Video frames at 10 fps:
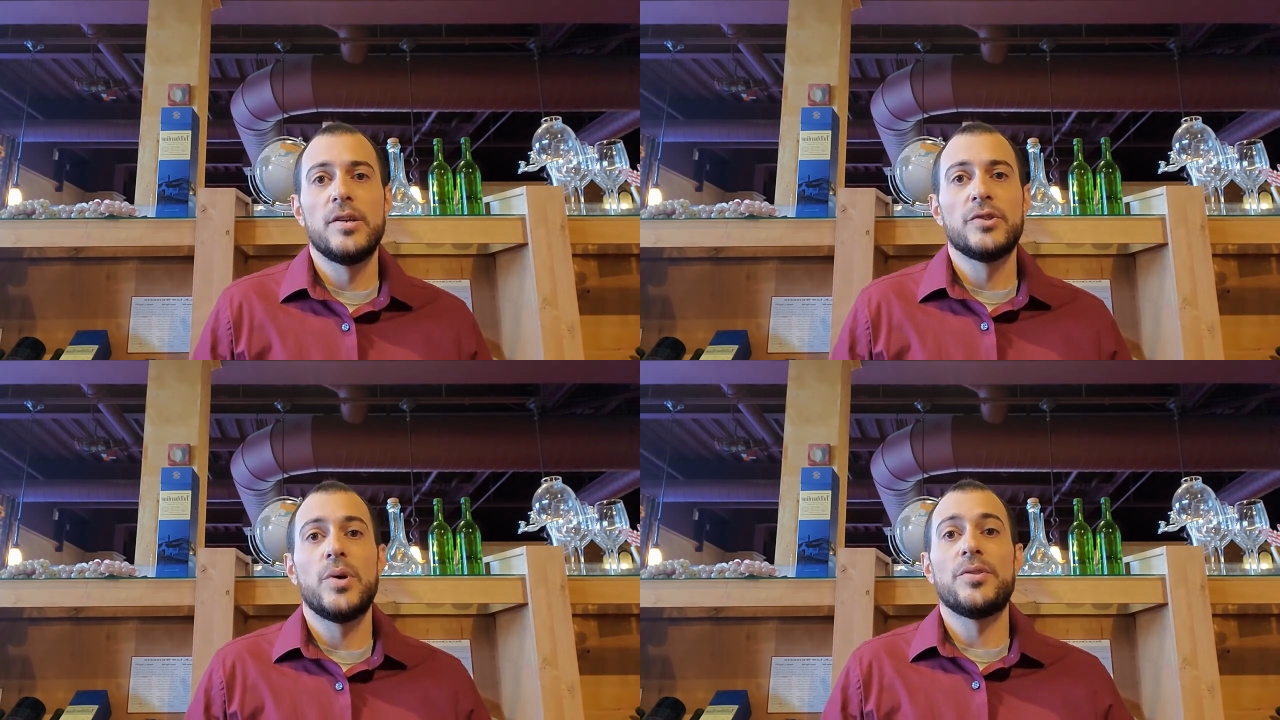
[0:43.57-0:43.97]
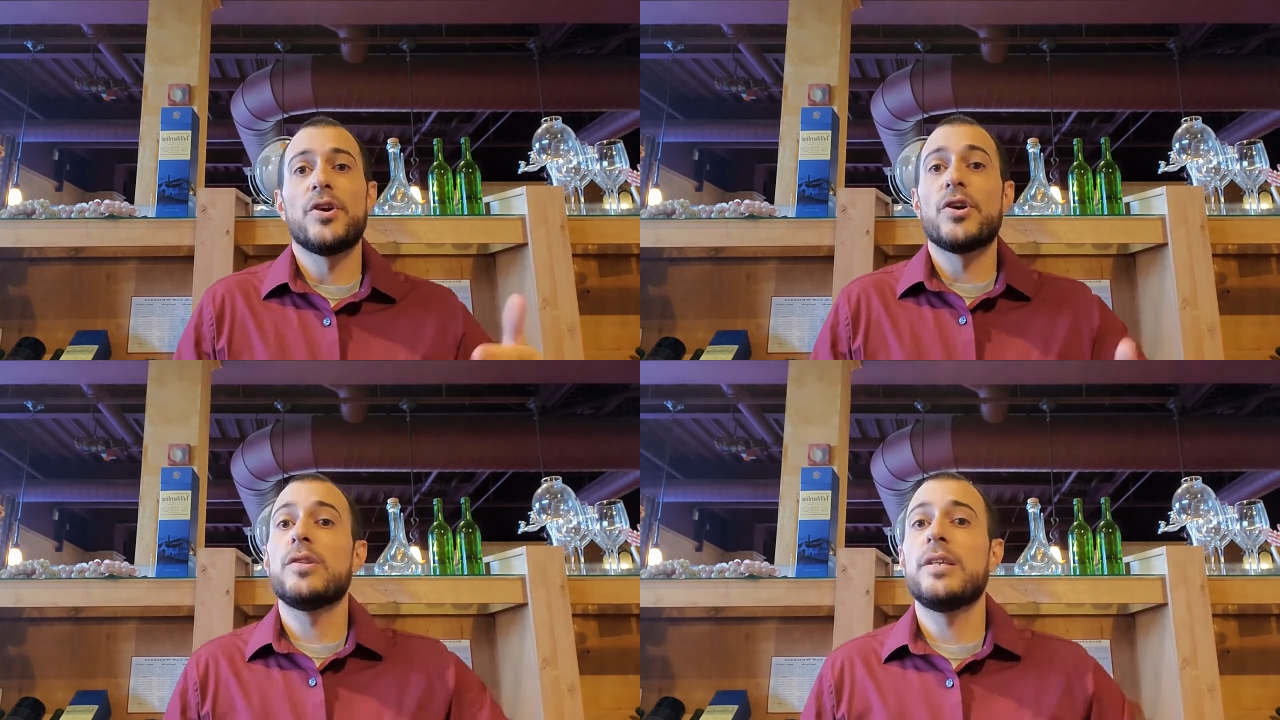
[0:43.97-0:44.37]
So at the
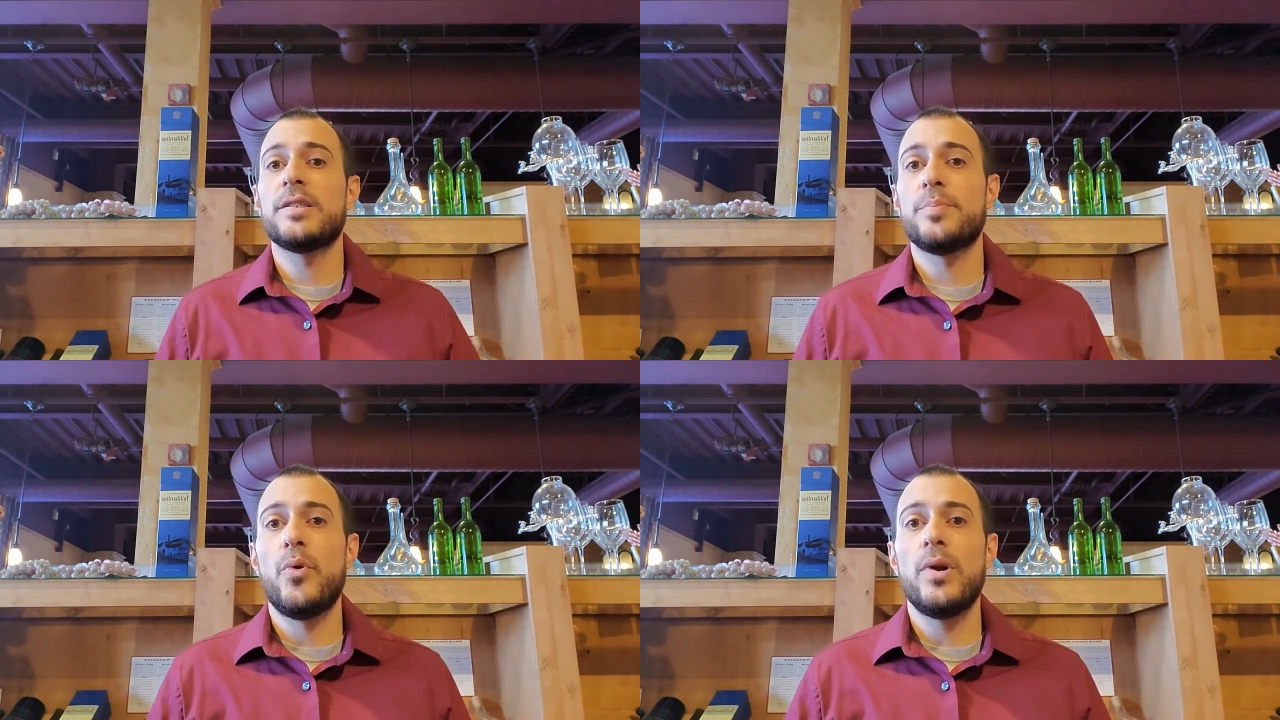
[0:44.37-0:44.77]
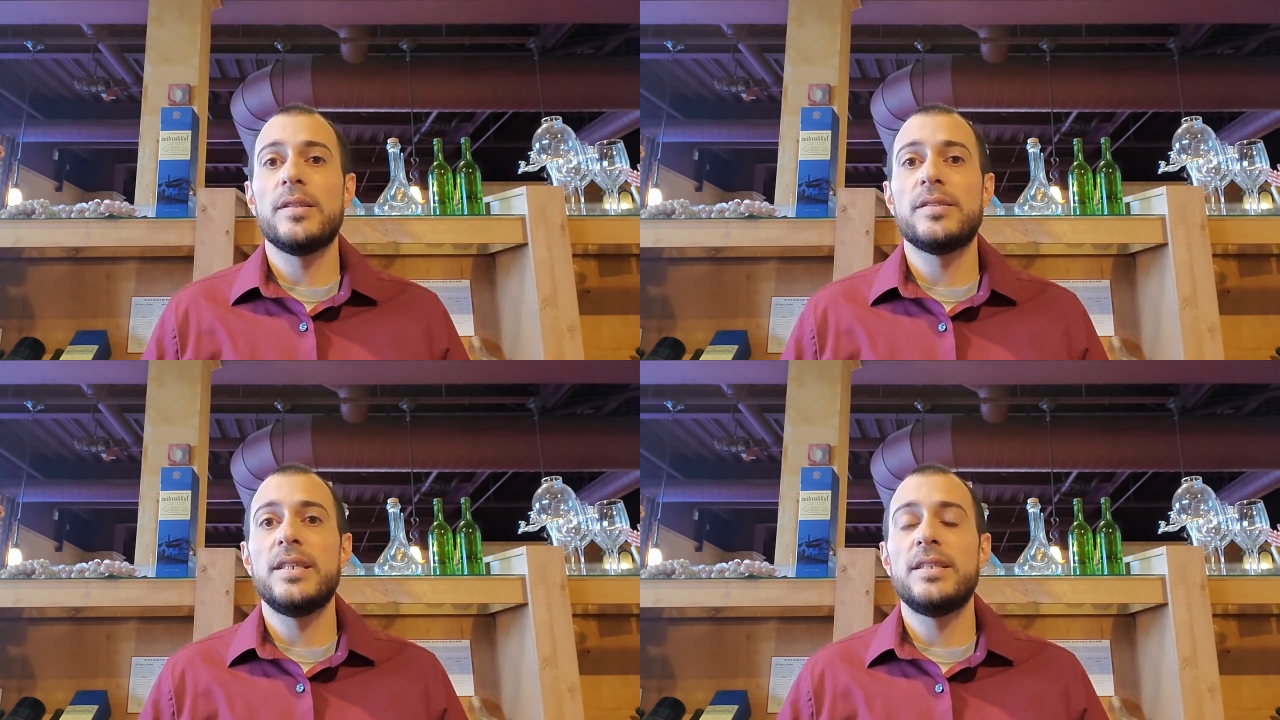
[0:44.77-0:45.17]
earliest point in
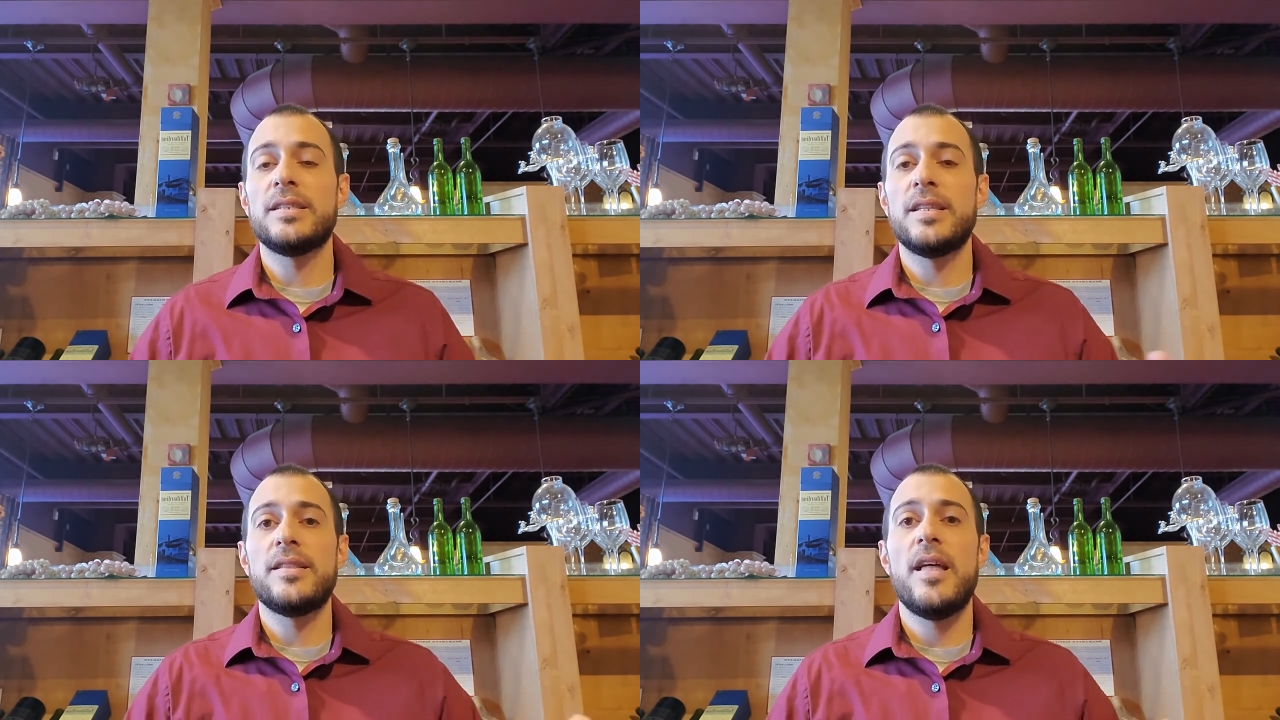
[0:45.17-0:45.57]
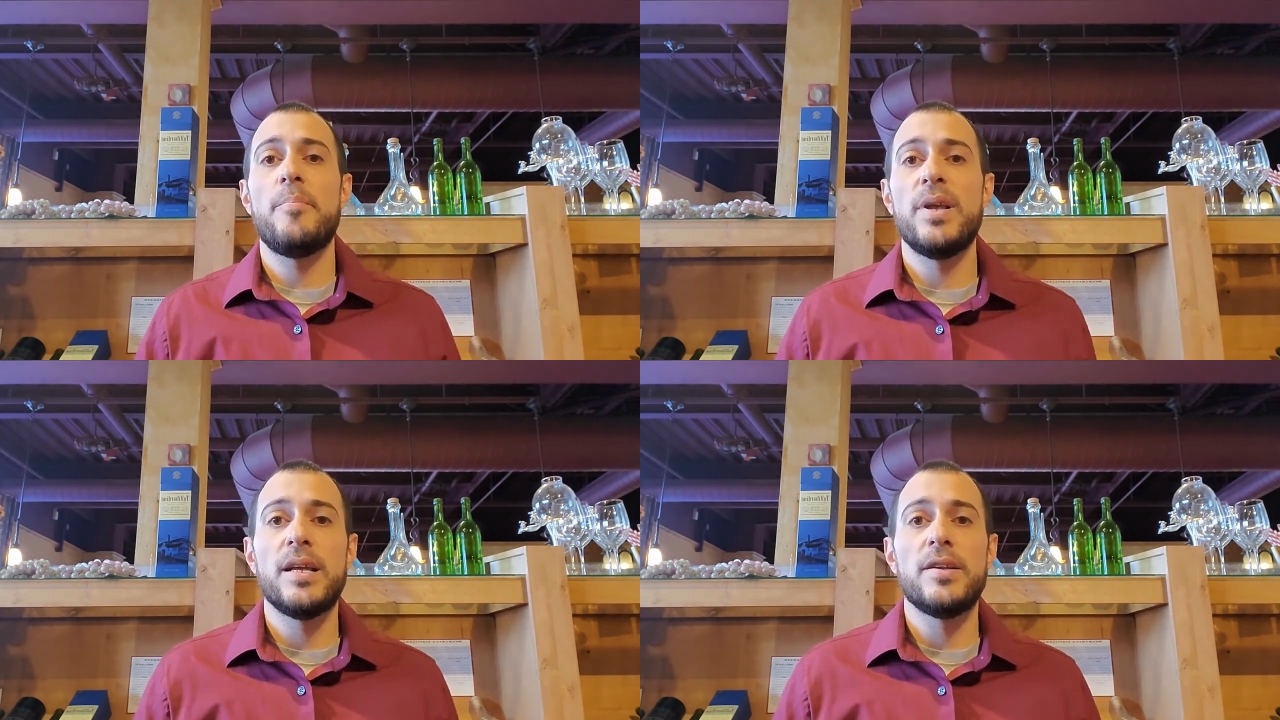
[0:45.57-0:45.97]
the season that they
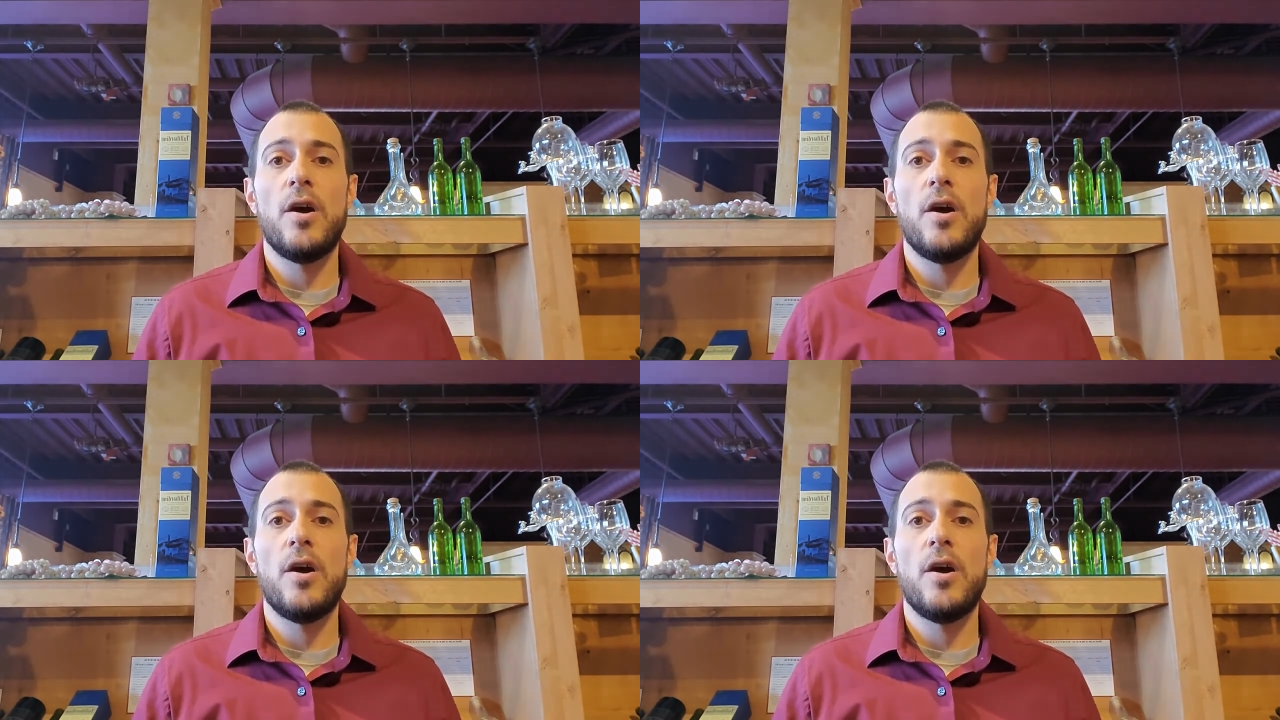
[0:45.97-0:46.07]
begin